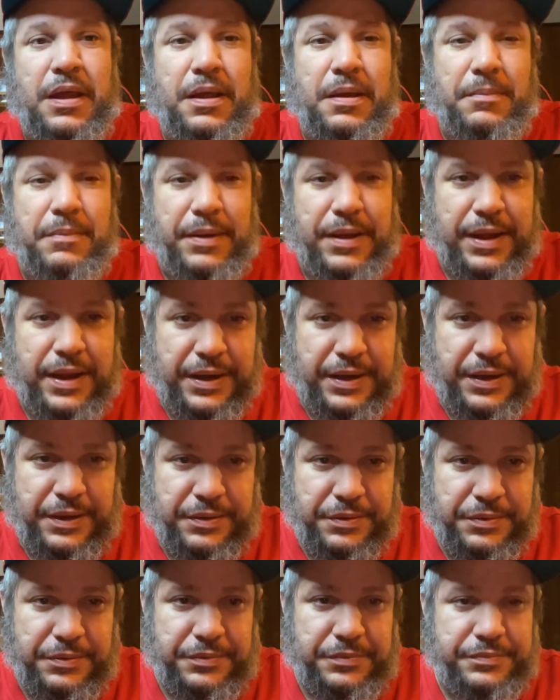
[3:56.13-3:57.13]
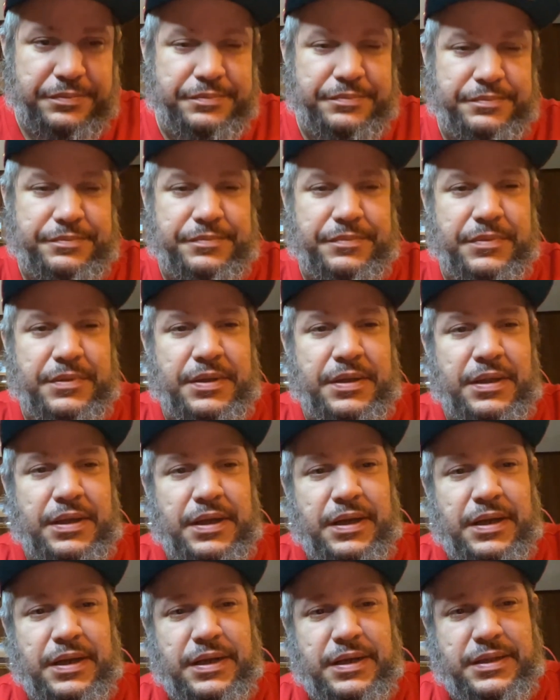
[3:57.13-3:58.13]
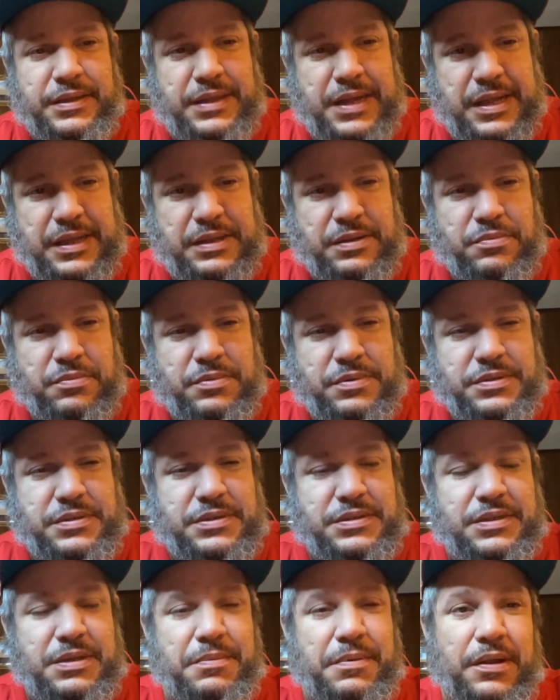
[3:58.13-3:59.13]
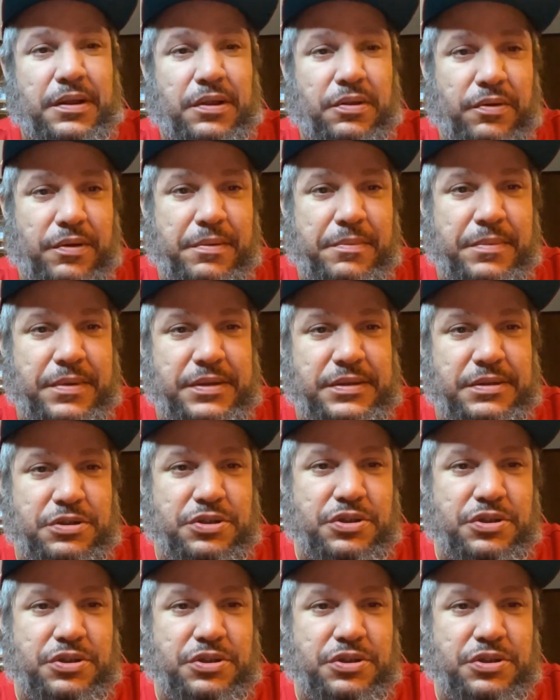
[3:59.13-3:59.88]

but anywho, doctor wants to see me in 3 months. I'm